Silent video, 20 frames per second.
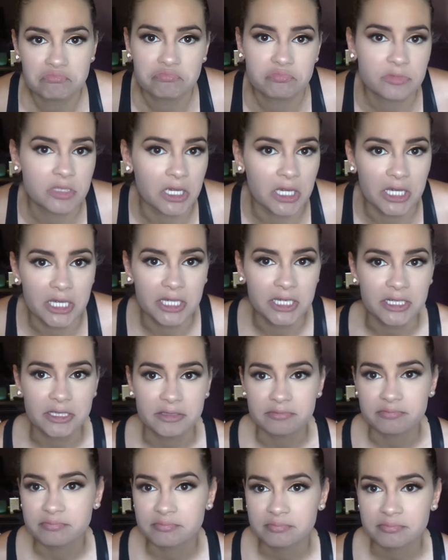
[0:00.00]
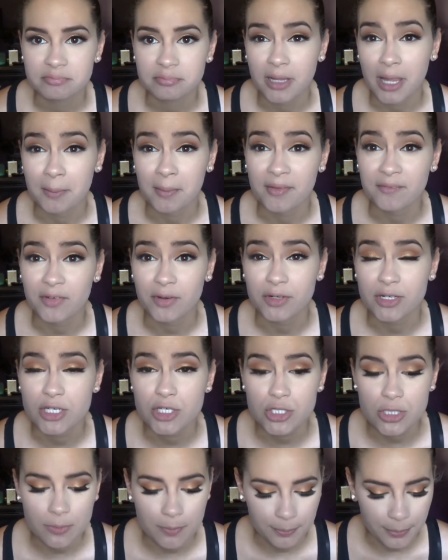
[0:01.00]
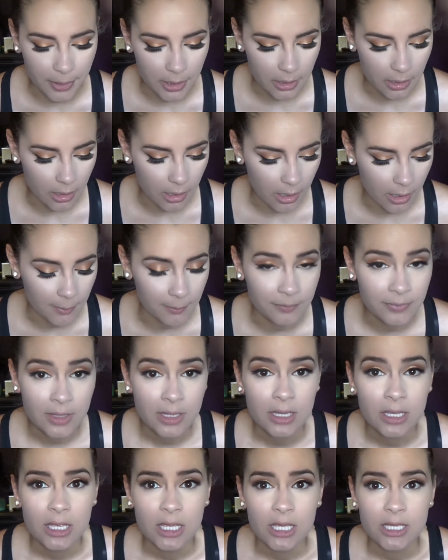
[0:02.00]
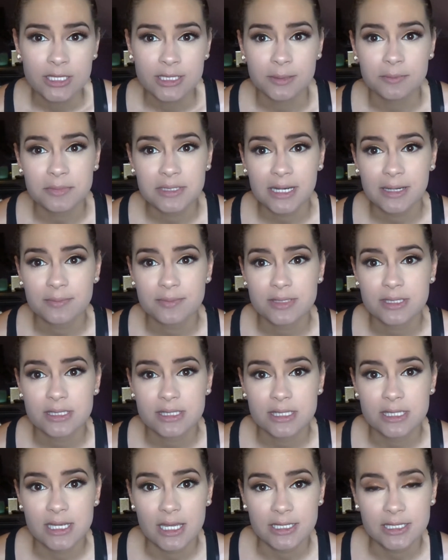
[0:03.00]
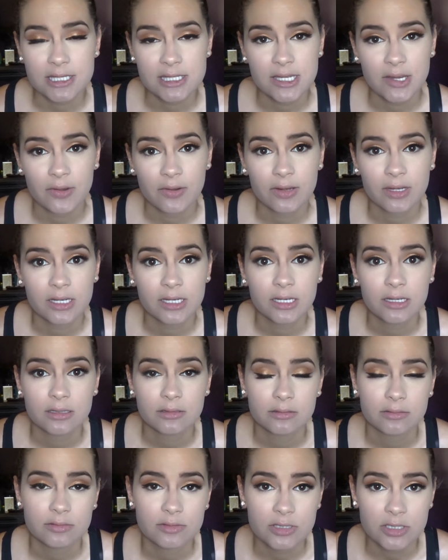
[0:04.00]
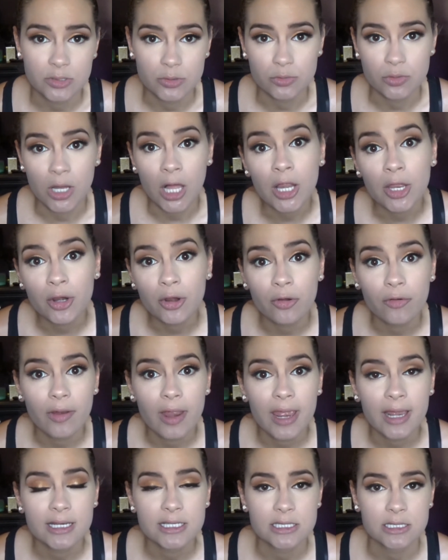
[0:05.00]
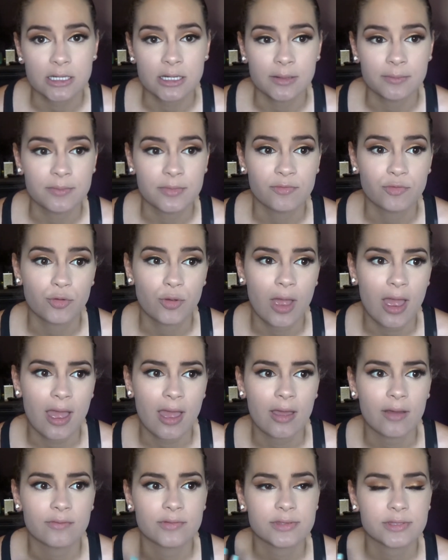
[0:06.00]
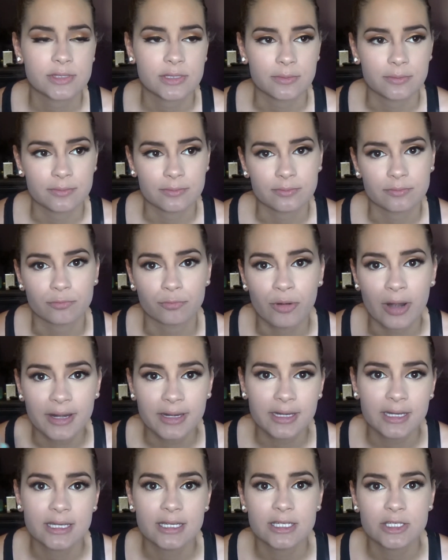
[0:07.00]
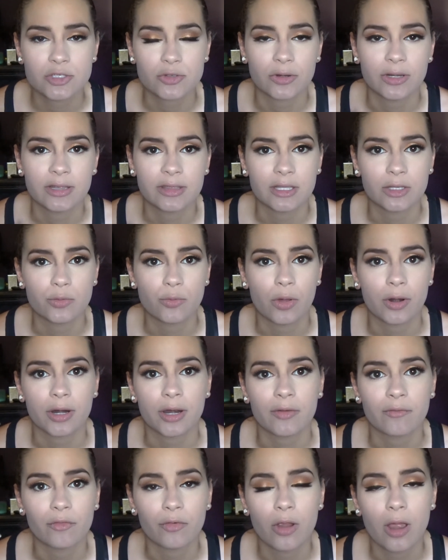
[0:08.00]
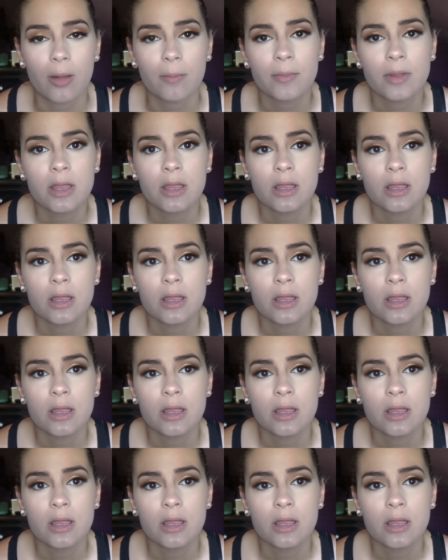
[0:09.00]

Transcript: go ahead and apply my foundation. But sometimes it's necessary to color correct. If you have some redness or anything you want to cover up,